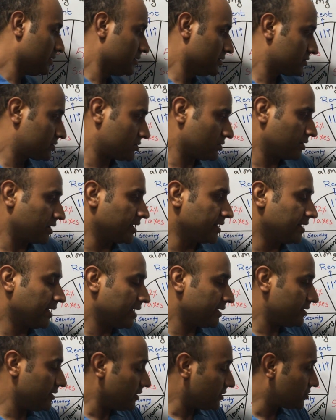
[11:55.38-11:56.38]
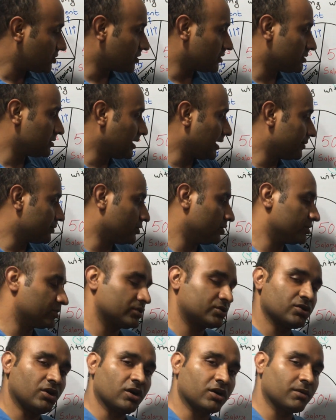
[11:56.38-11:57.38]
So in addition, I'm going
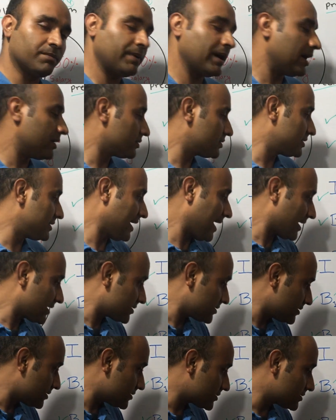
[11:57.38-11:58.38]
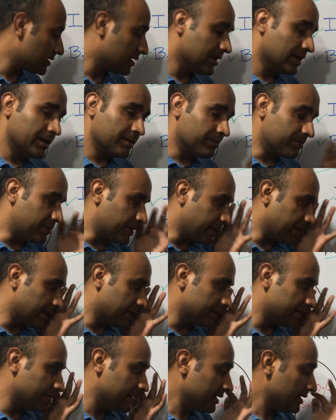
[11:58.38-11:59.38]
to talk about taxes
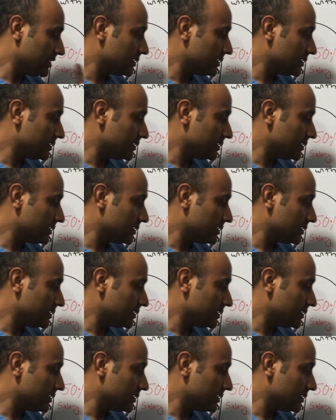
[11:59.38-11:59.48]
being the